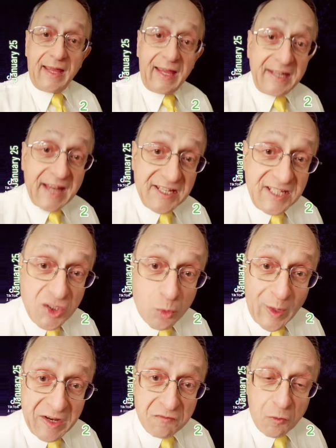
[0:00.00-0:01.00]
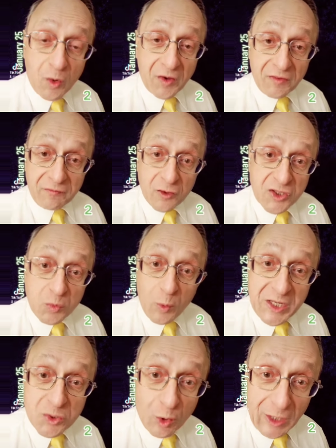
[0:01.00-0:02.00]
In 1924, the first
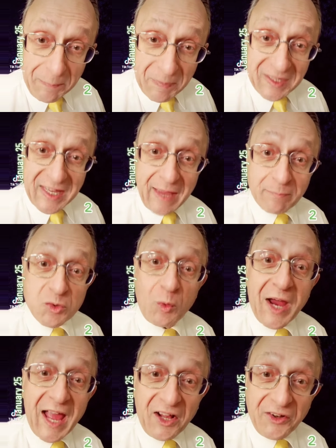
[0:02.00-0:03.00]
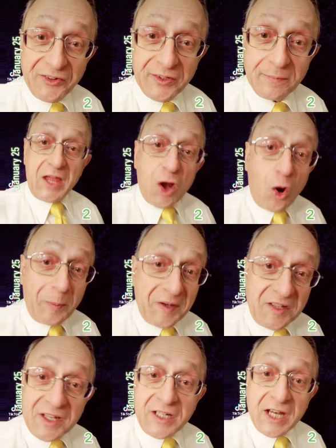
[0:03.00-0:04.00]
Winter Olympic Games were held. They
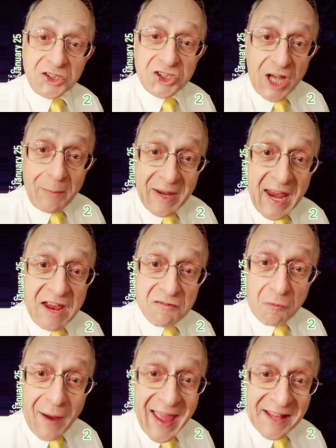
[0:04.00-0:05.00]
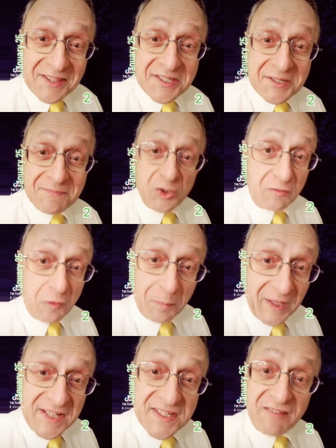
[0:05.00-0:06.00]
opened in Chamonix, France. Beautiful
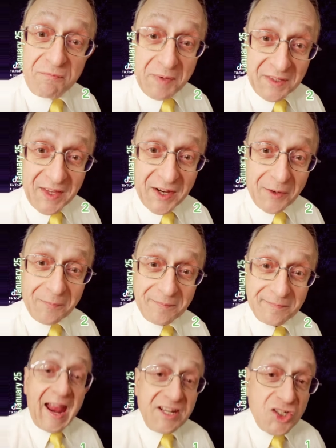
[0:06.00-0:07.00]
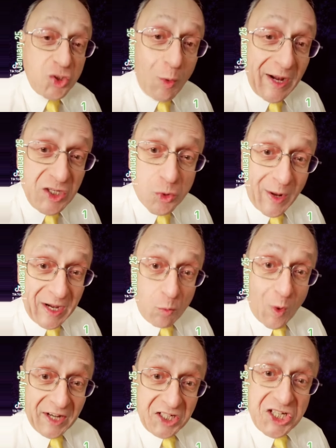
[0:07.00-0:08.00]
place, I've been there. And in
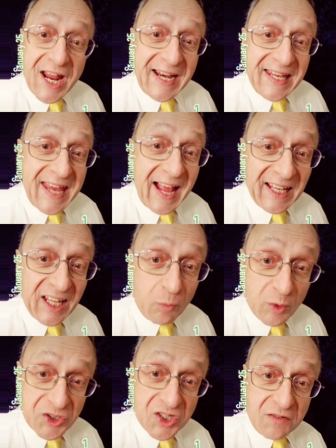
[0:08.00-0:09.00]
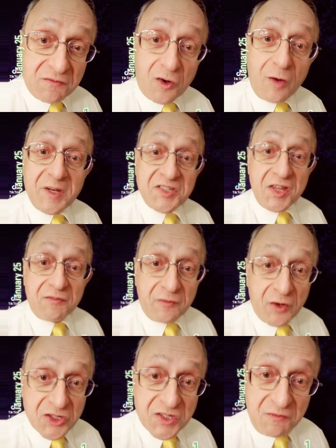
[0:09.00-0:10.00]
2021, Janet Yellen was confirmed as the
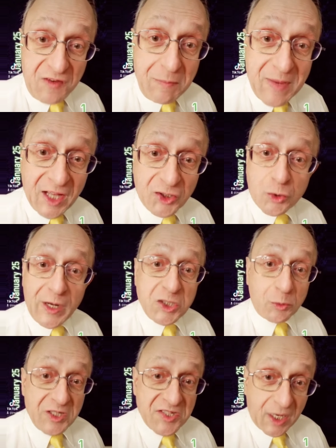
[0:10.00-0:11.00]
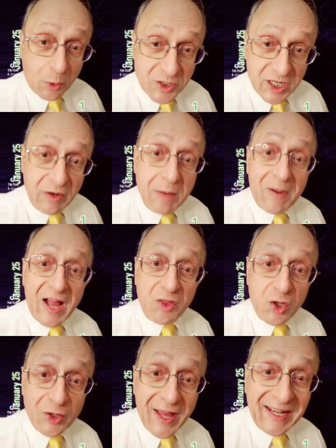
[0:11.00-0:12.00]
first female Treasury Secretary by
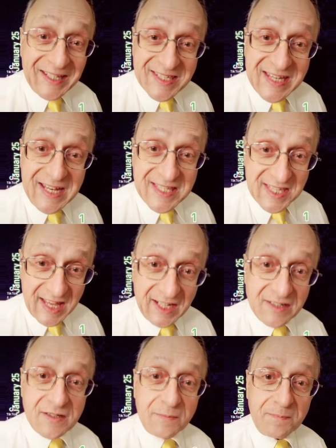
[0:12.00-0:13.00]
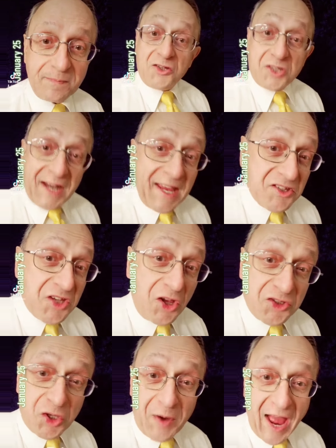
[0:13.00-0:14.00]
the United States Senate. Today is
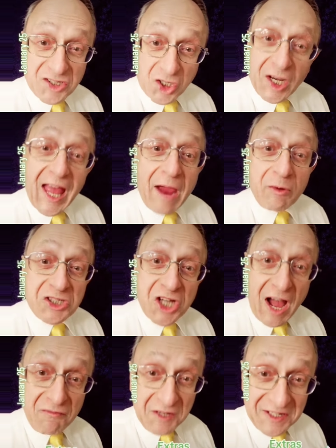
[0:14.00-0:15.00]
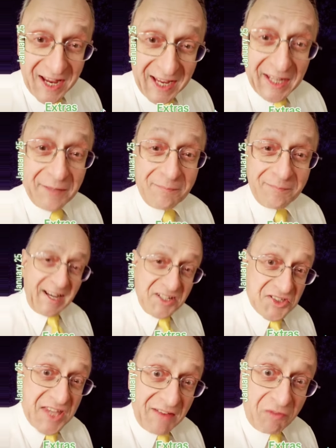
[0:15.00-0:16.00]
also National Irish Coffee Day. Can I
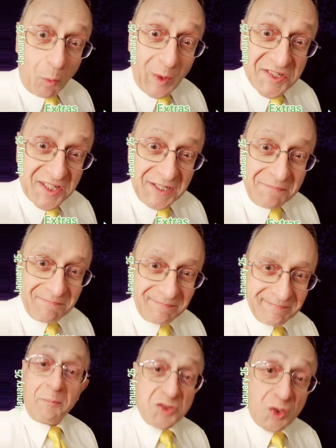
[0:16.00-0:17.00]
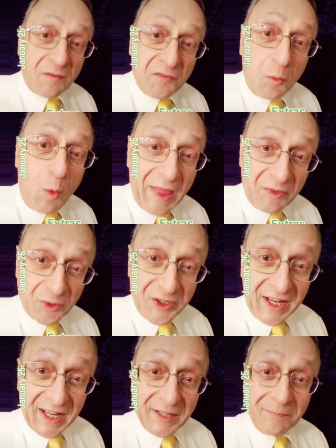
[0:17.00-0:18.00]
just have the whiskey? Observe the Weather
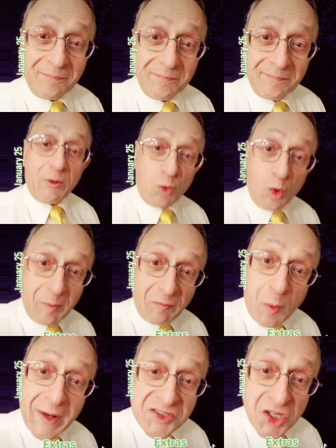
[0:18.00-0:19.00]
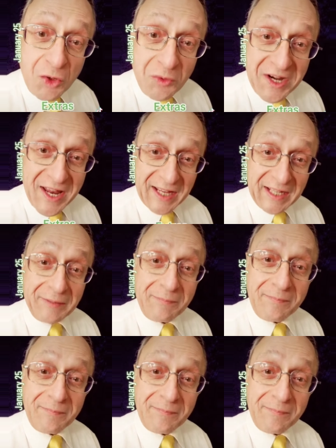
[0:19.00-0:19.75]
Day. A Room of One's Own Day.